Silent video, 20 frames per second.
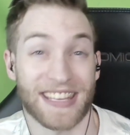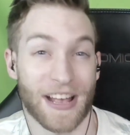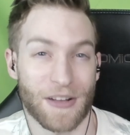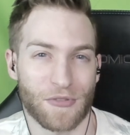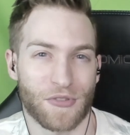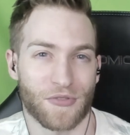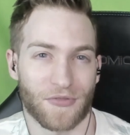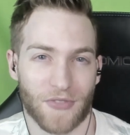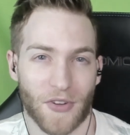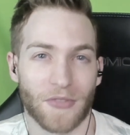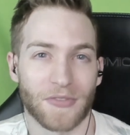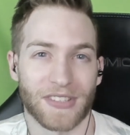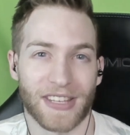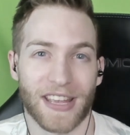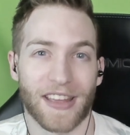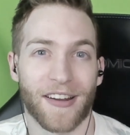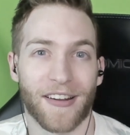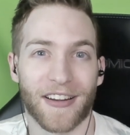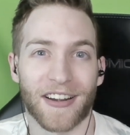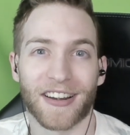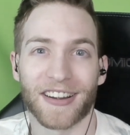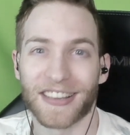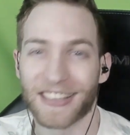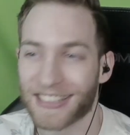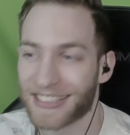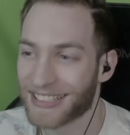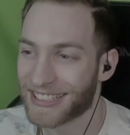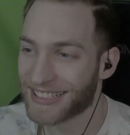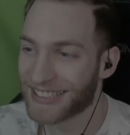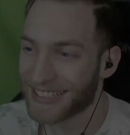how gross they are.
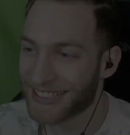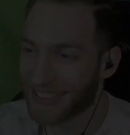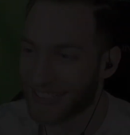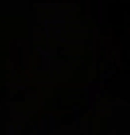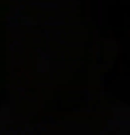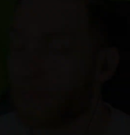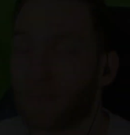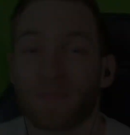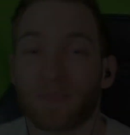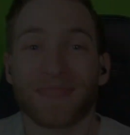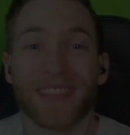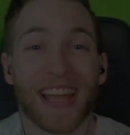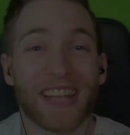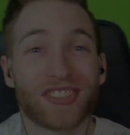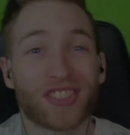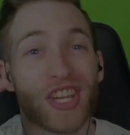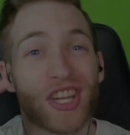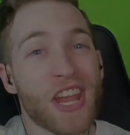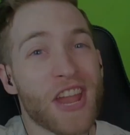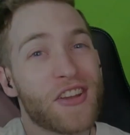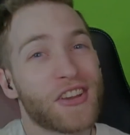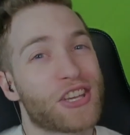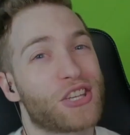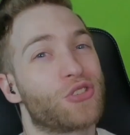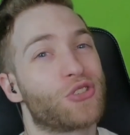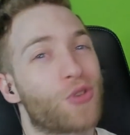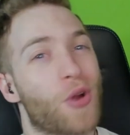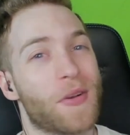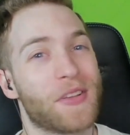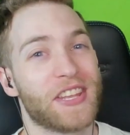Generic
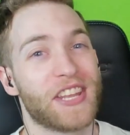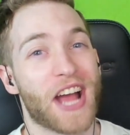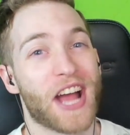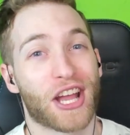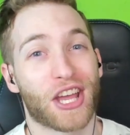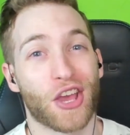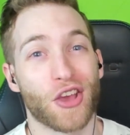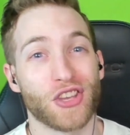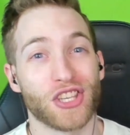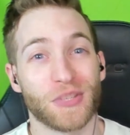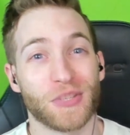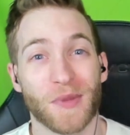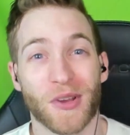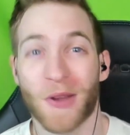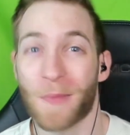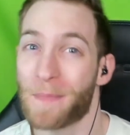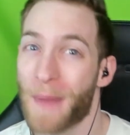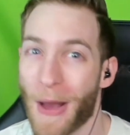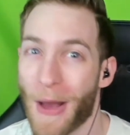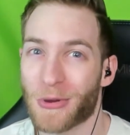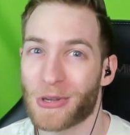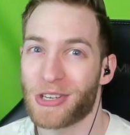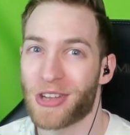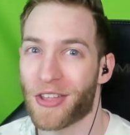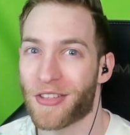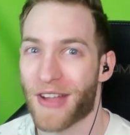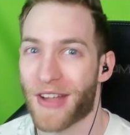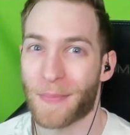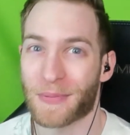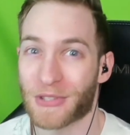Control and the Dr. Goozumi here, back with
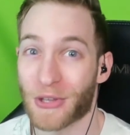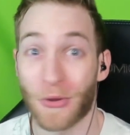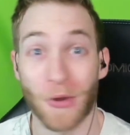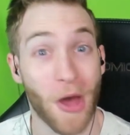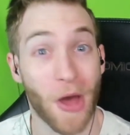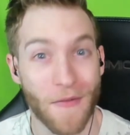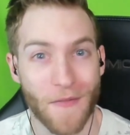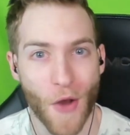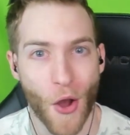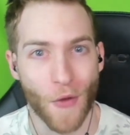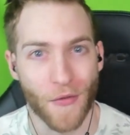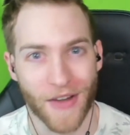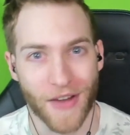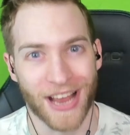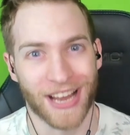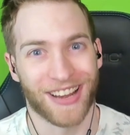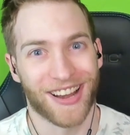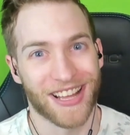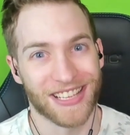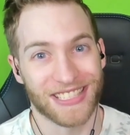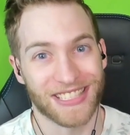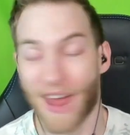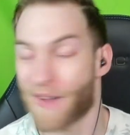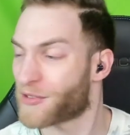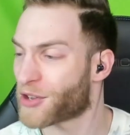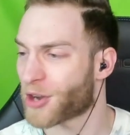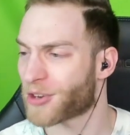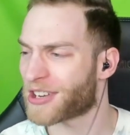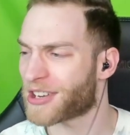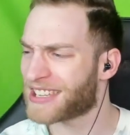another episode of Overanalyzing
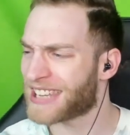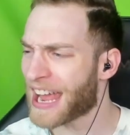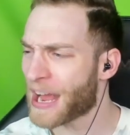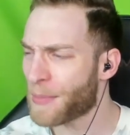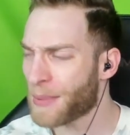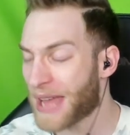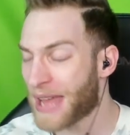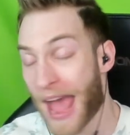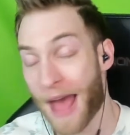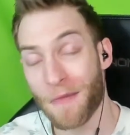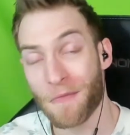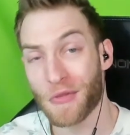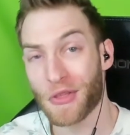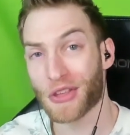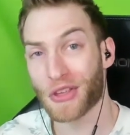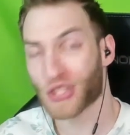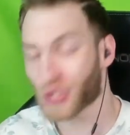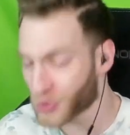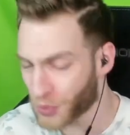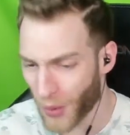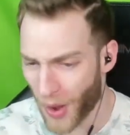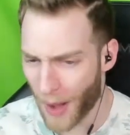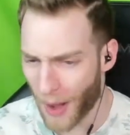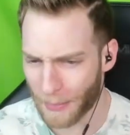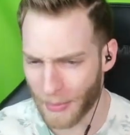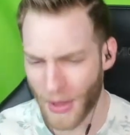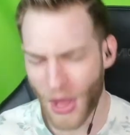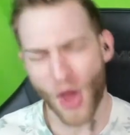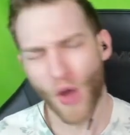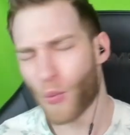Avatar. Today we have The
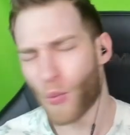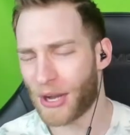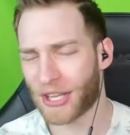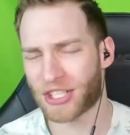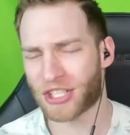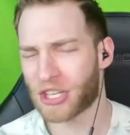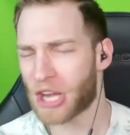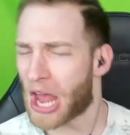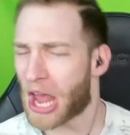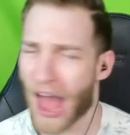Swamp, which